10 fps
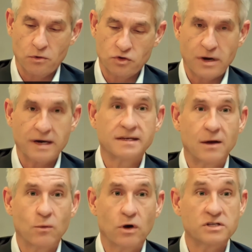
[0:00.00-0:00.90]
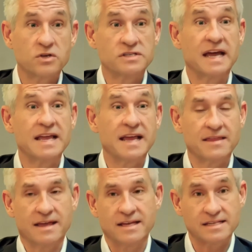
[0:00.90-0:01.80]
truck networks, because they get
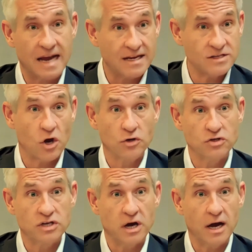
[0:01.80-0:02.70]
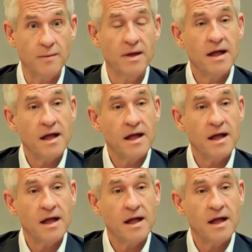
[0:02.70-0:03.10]
their containers on time.